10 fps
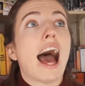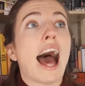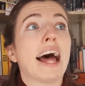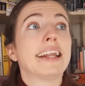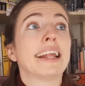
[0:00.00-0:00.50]

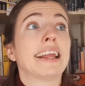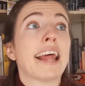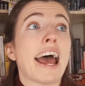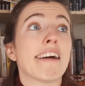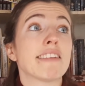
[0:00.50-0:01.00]
And
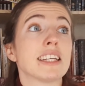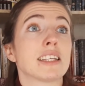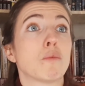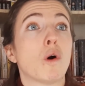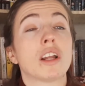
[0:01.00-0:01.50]

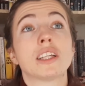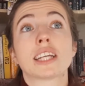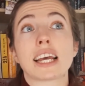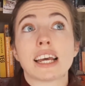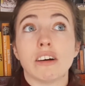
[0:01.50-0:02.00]
ones
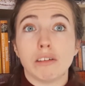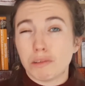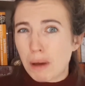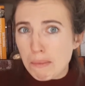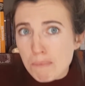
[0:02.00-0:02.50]
get killed
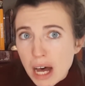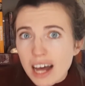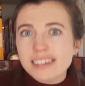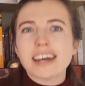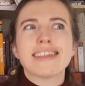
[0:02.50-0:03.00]
by
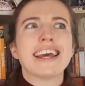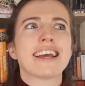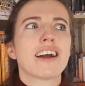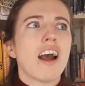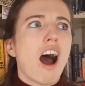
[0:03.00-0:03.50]
birds, I
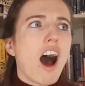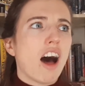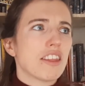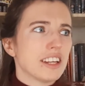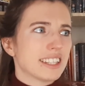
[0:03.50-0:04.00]
think.
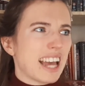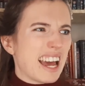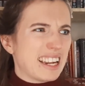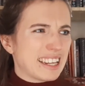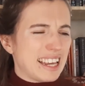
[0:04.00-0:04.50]
Others
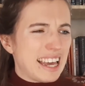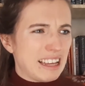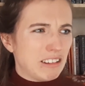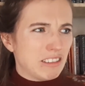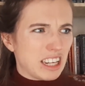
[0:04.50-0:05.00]
get
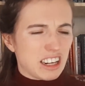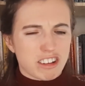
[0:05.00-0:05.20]
killed and